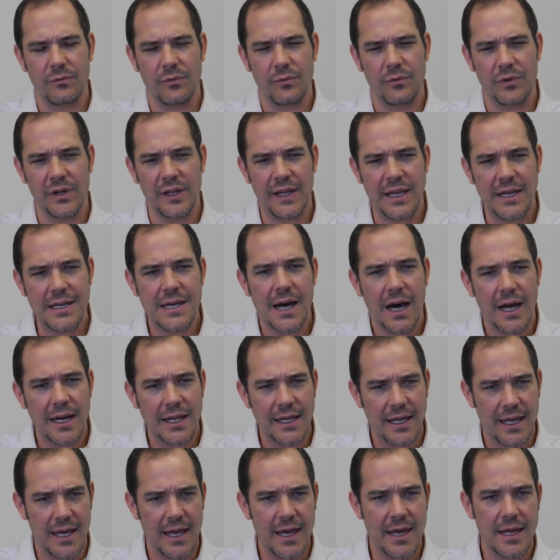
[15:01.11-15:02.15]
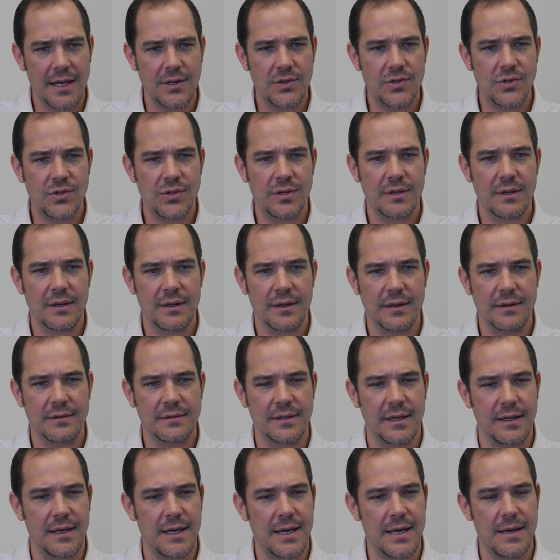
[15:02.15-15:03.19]
really cutting edge,
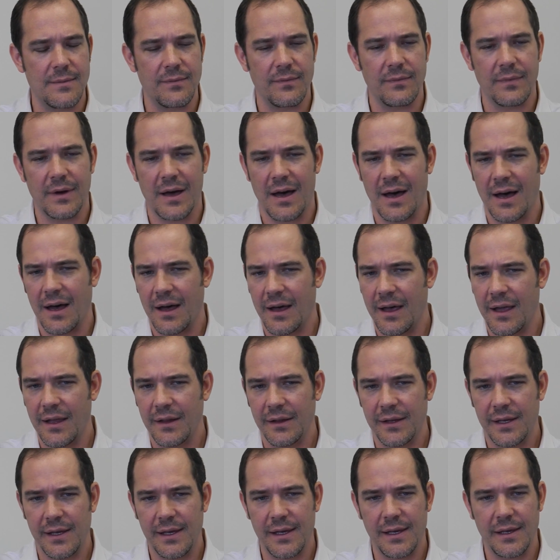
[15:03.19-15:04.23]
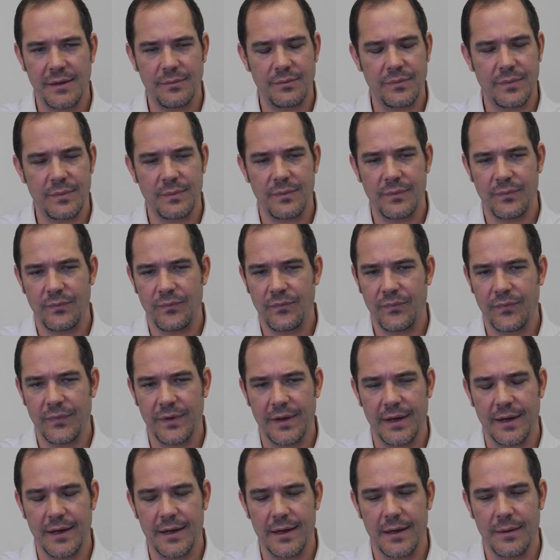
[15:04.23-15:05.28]
highly
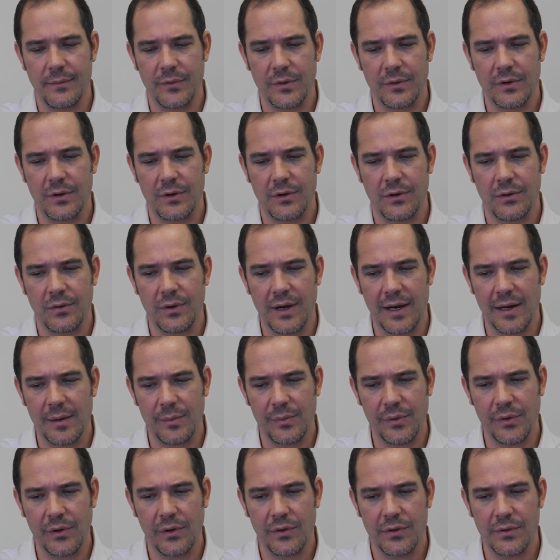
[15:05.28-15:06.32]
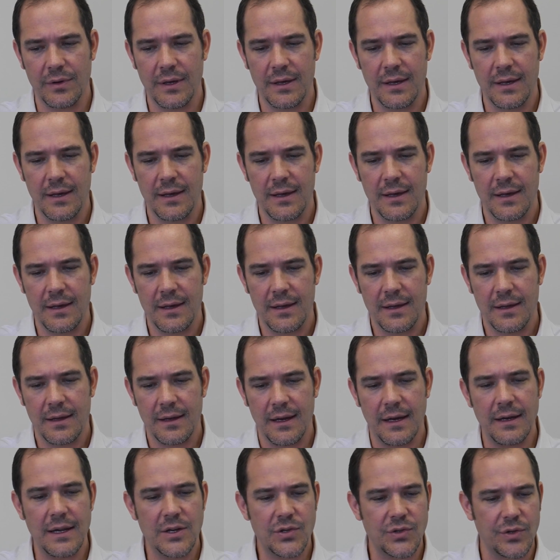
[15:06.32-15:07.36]
credible
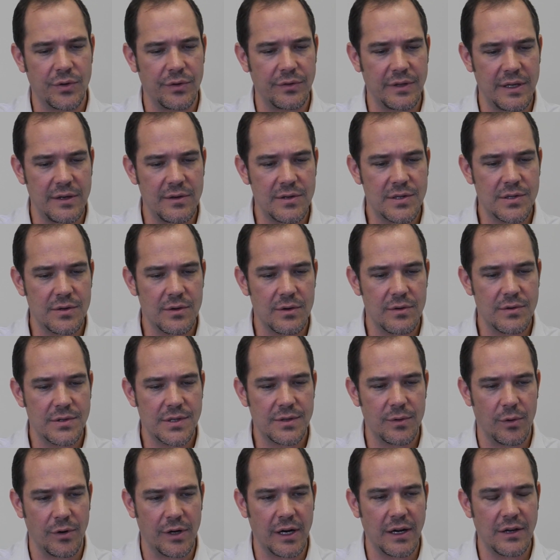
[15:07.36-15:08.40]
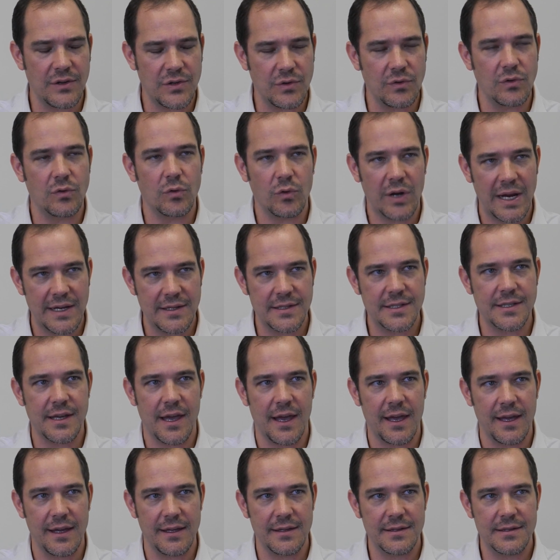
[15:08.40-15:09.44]
initial users who are going to do great
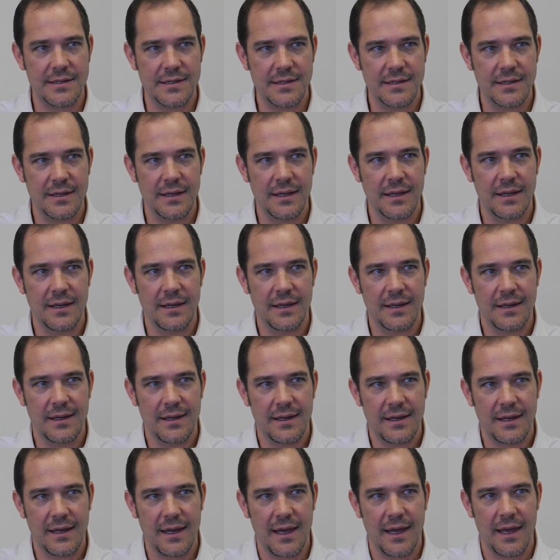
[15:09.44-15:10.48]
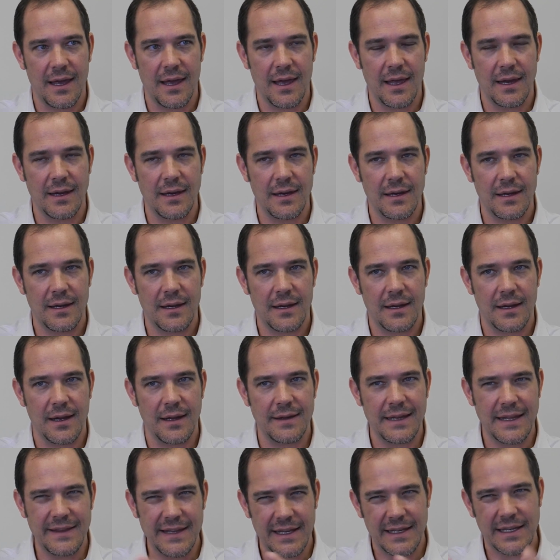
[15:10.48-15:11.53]
science. And
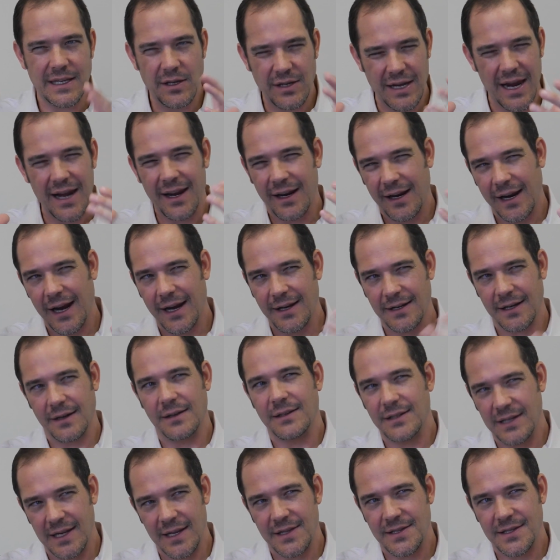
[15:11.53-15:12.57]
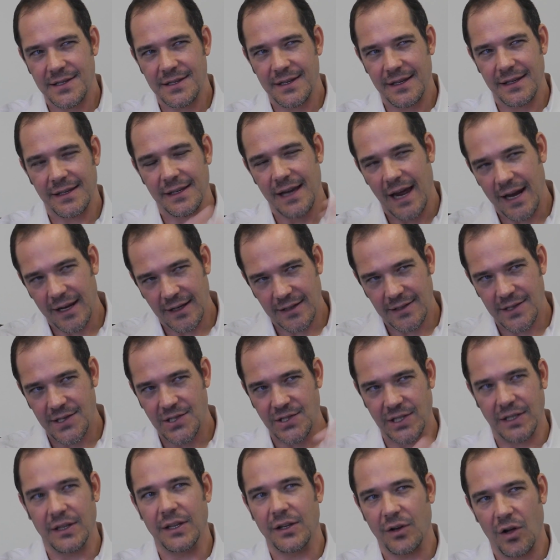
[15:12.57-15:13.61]
then you kind of
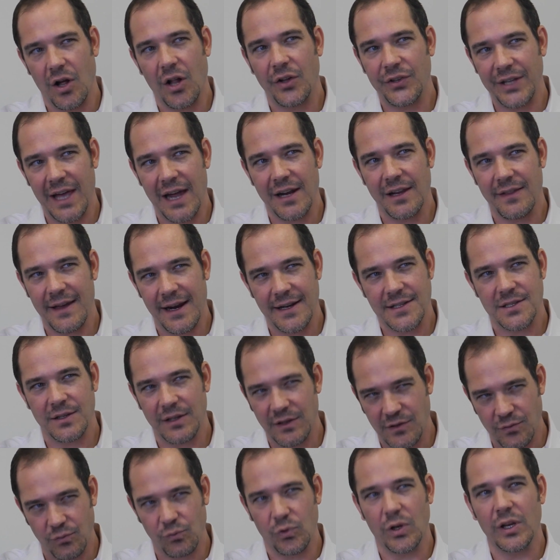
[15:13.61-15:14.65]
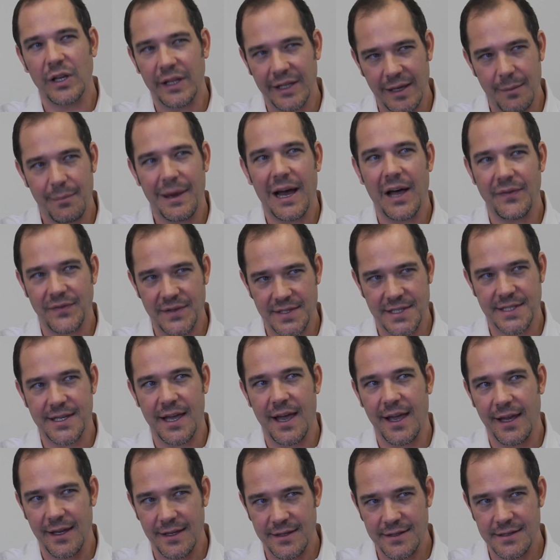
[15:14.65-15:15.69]
distill it all down to that. It's really about the
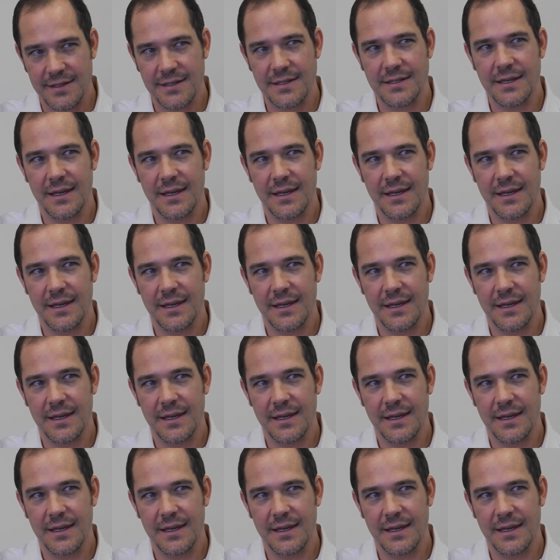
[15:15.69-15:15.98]
science.